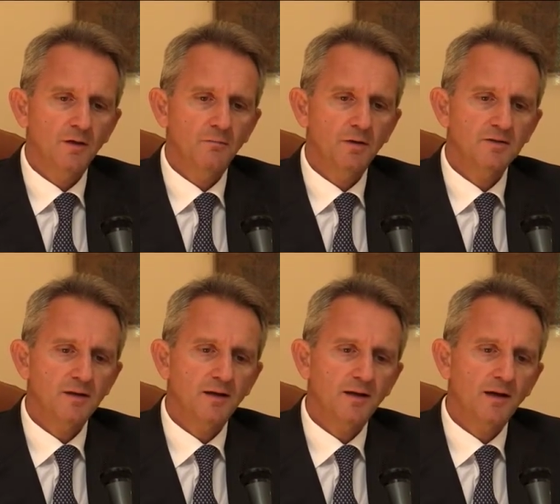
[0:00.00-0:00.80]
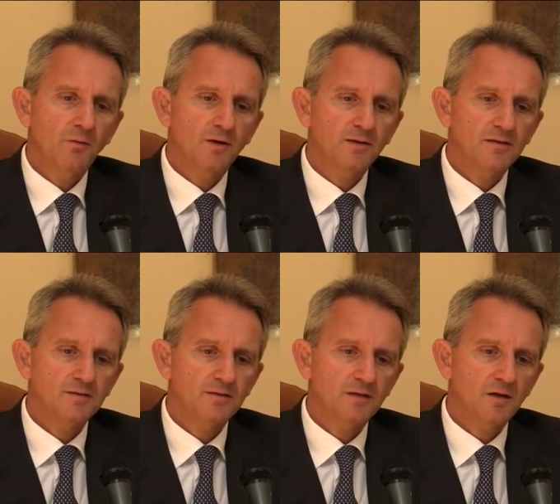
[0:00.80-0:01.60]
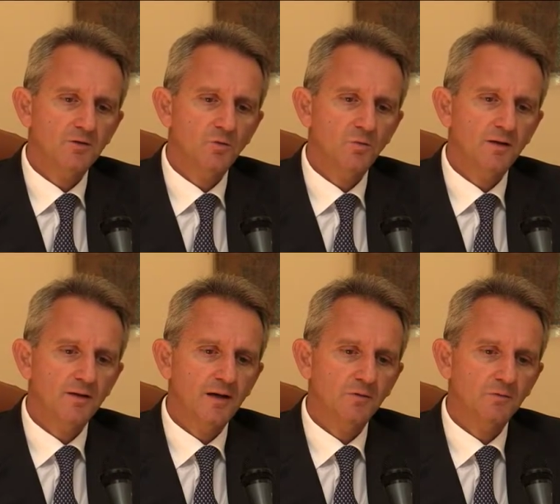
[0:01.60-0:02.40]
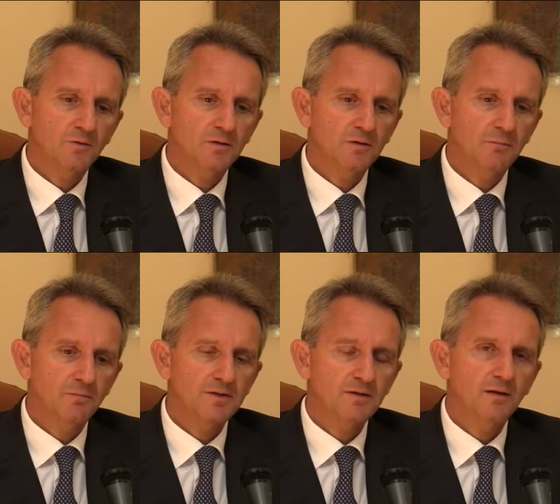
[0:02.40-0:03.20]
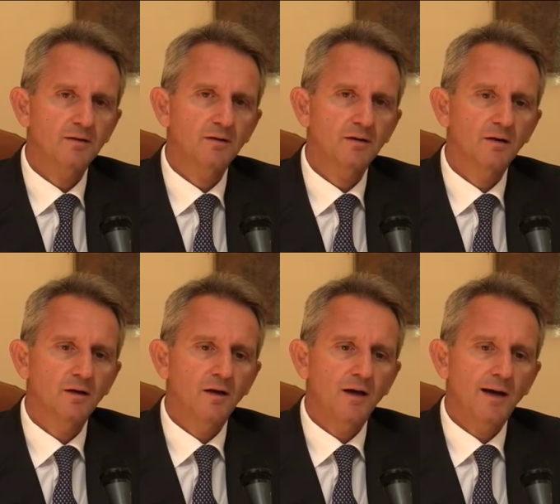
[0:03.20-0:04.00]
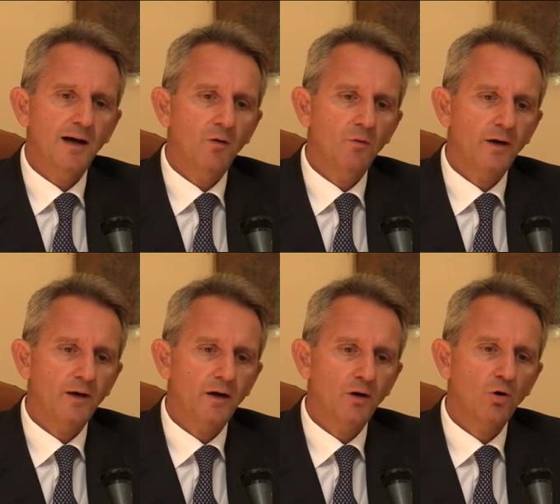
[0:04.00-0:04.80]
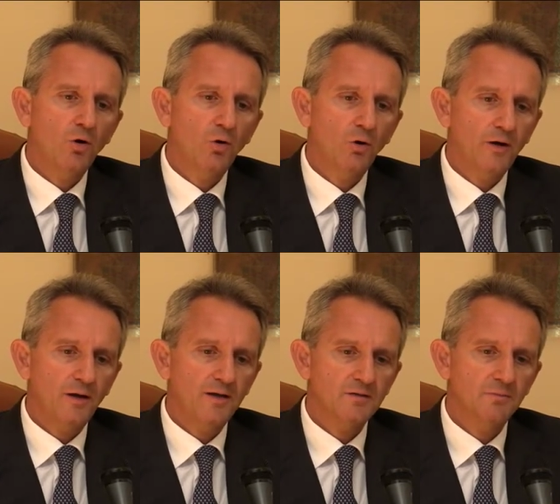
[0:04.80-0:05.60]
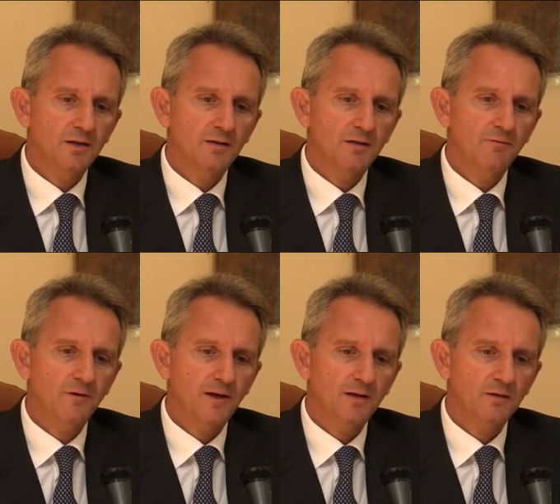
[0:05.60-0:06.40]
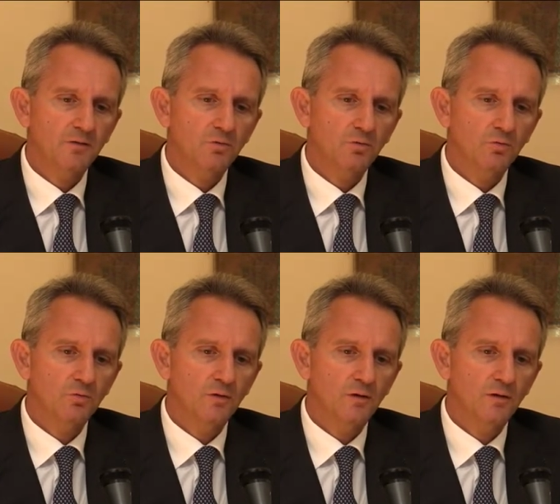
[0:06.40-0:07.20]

Basically, our Texas ratio went down to 13%. Our core has been deflated to uh,